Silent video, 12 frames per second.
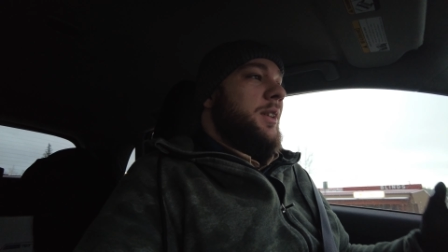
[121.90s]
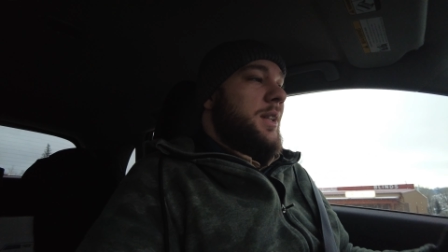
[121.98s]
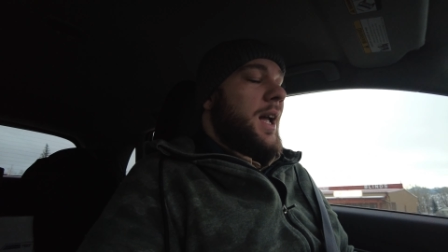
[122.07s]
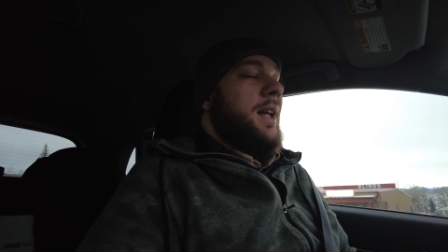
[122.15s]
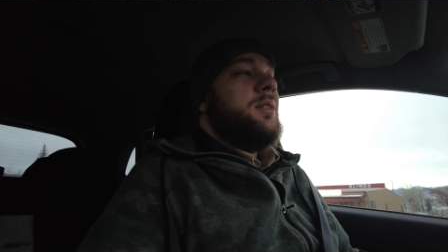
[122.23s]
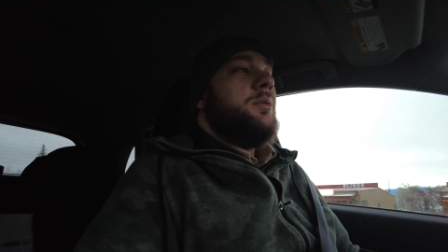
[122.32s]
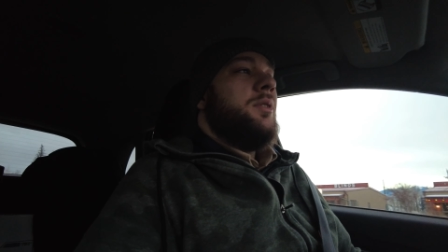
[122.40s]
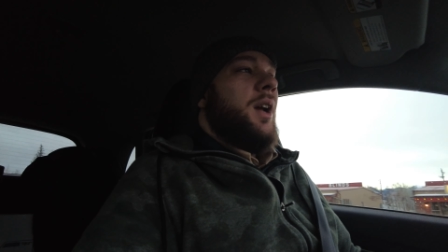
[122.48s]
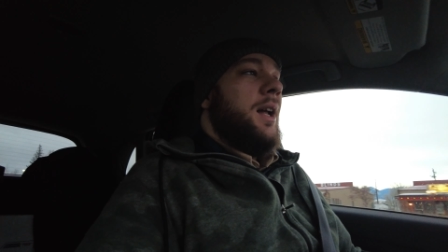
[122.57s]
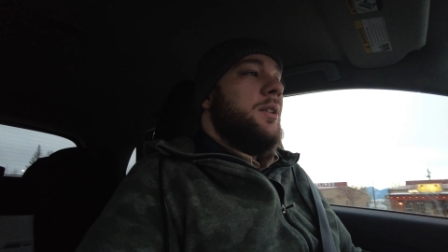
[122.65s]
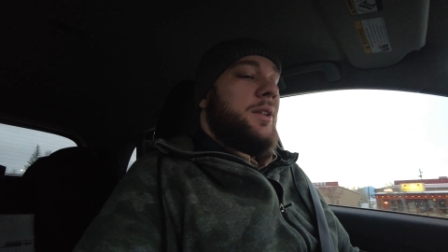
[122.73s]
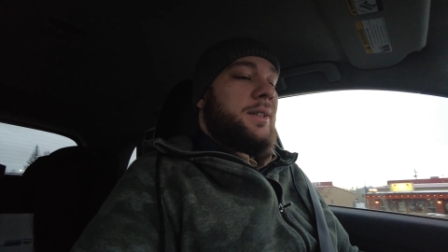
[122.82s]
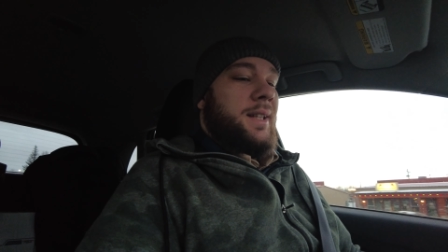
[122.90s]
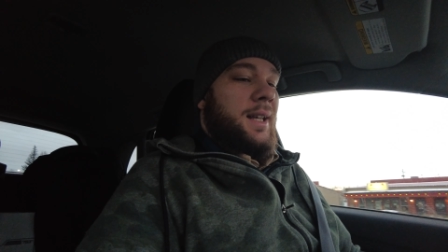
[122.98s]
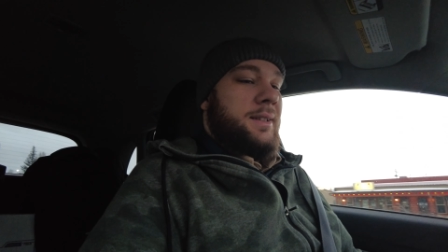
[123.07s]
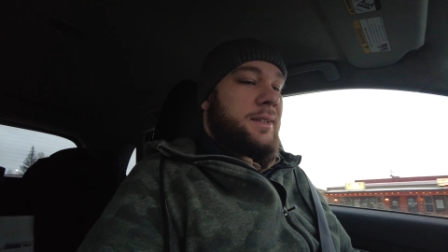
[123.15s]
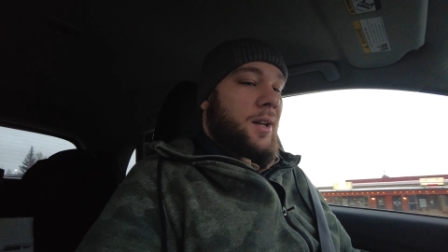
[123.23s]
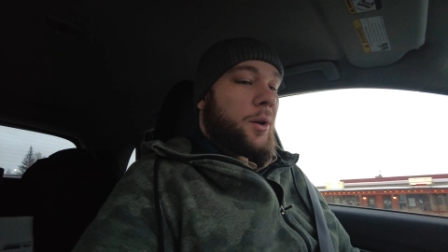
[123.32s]
in. I don't, I don't
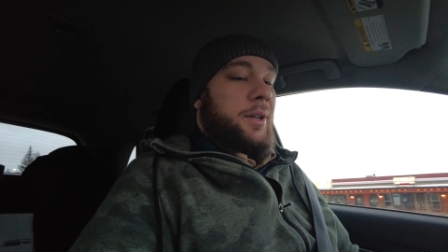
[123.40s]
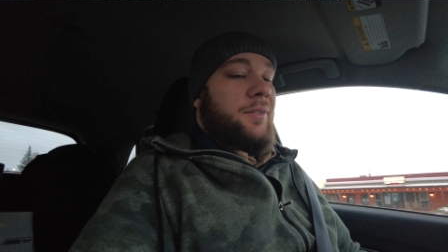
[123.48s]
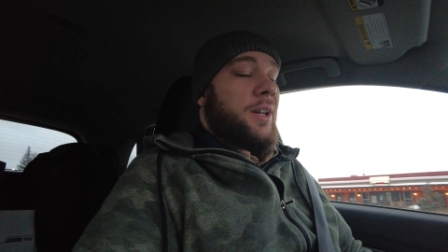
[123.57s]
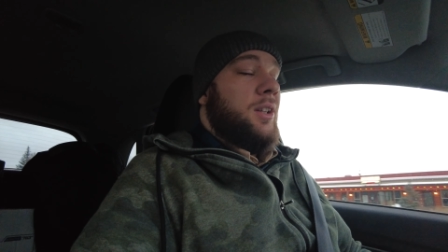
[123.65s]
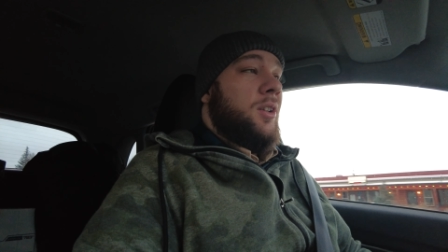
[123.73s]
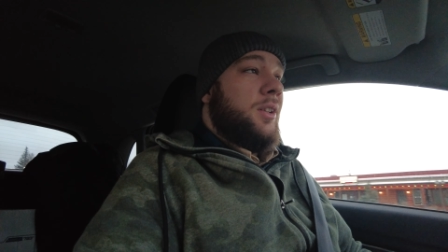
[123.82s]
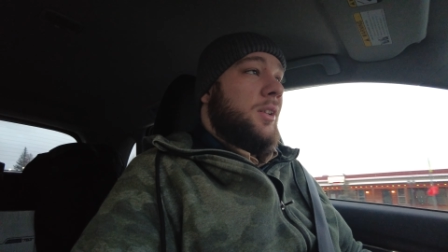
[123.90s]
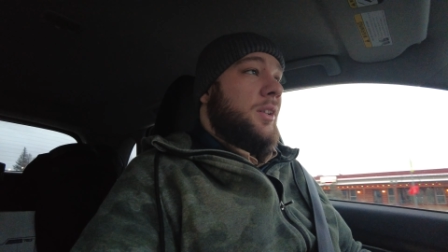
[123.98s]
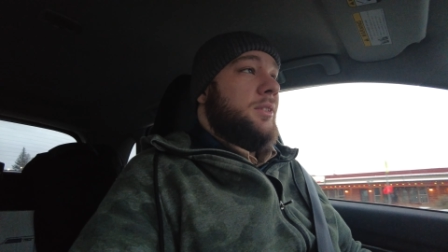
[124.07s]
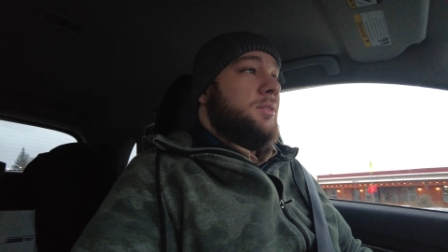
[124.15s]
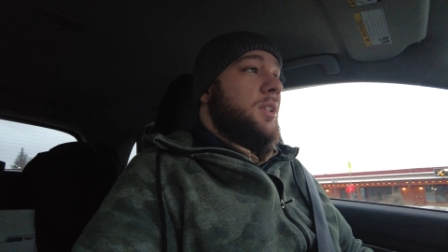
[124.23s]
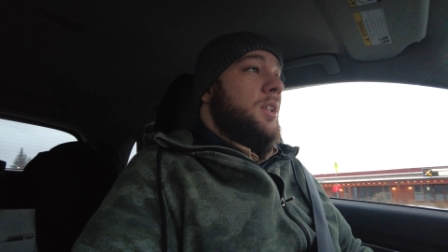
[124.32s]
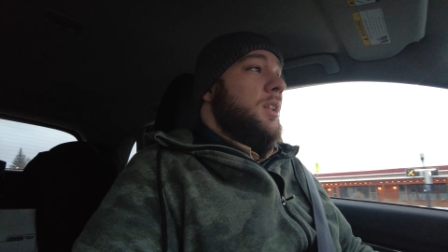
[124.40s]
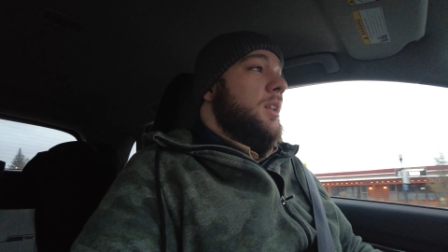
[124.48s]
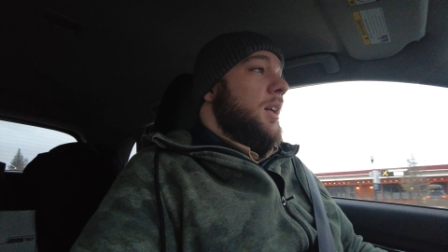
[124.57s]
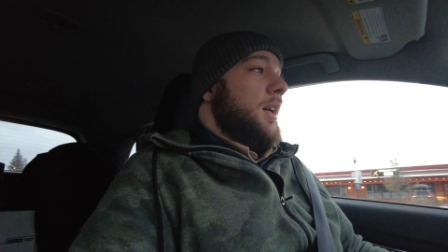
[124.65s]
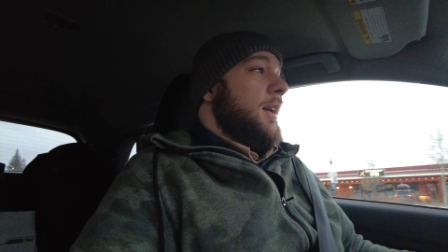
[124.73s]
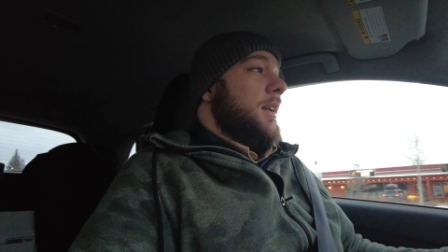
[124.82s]
exactly know. And if I look on
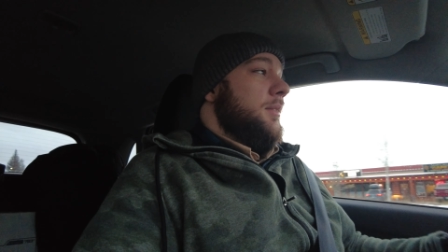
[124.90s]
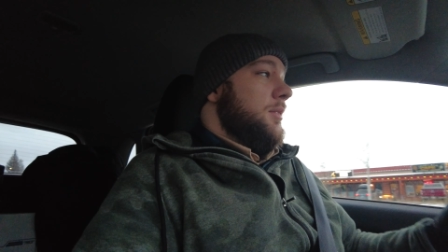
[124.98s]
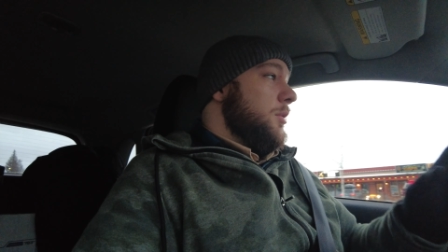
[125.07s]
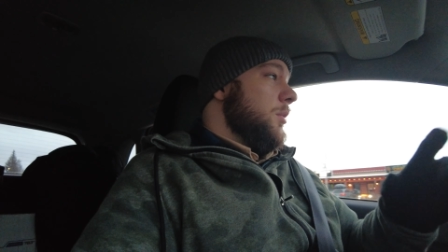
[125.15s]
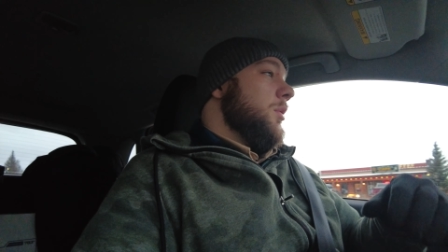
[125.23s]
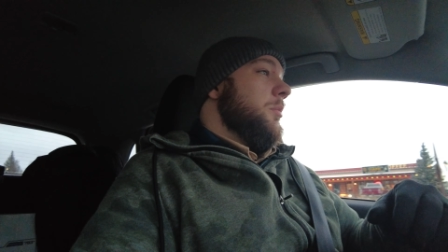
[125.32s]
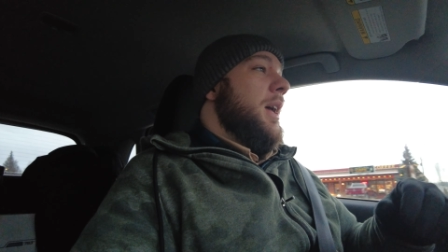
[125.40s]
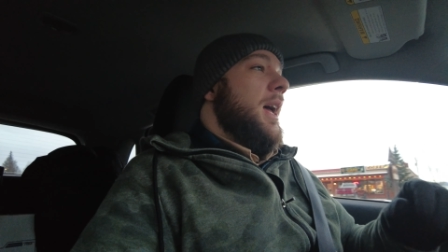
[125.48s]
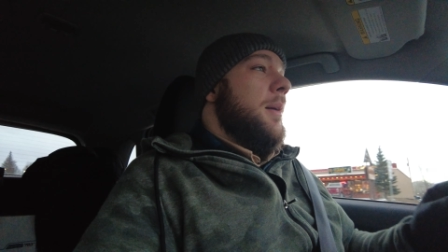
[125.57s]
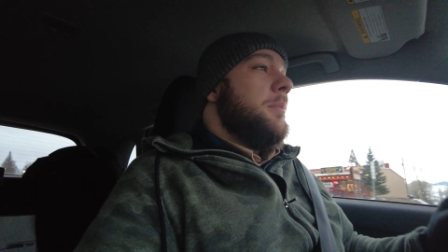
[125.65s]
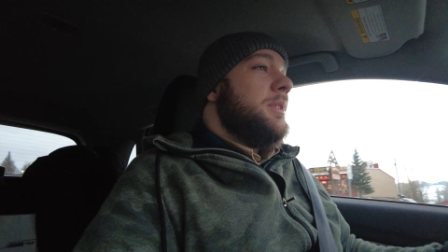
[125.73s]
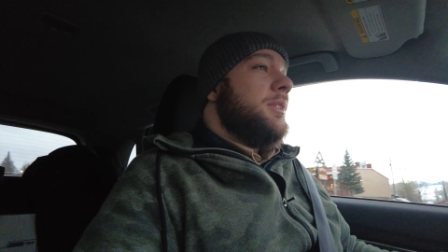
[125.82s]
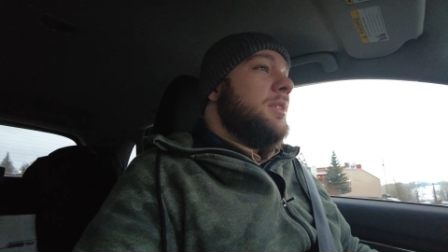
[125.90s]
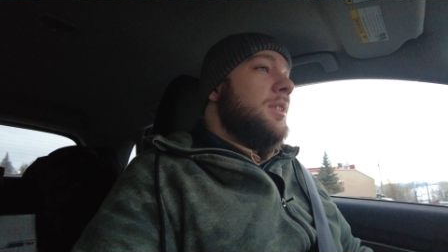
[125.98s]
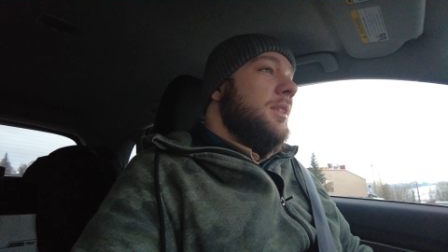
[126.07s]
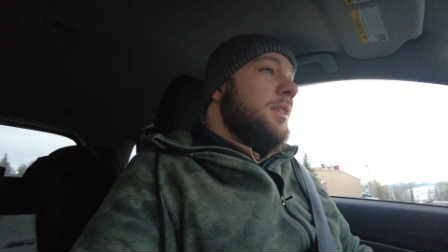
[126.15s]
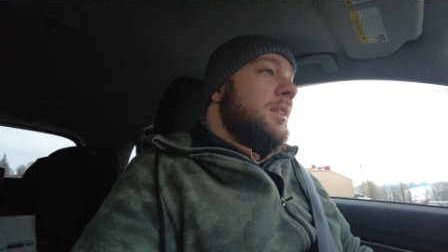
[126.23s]
uh, Google Maps,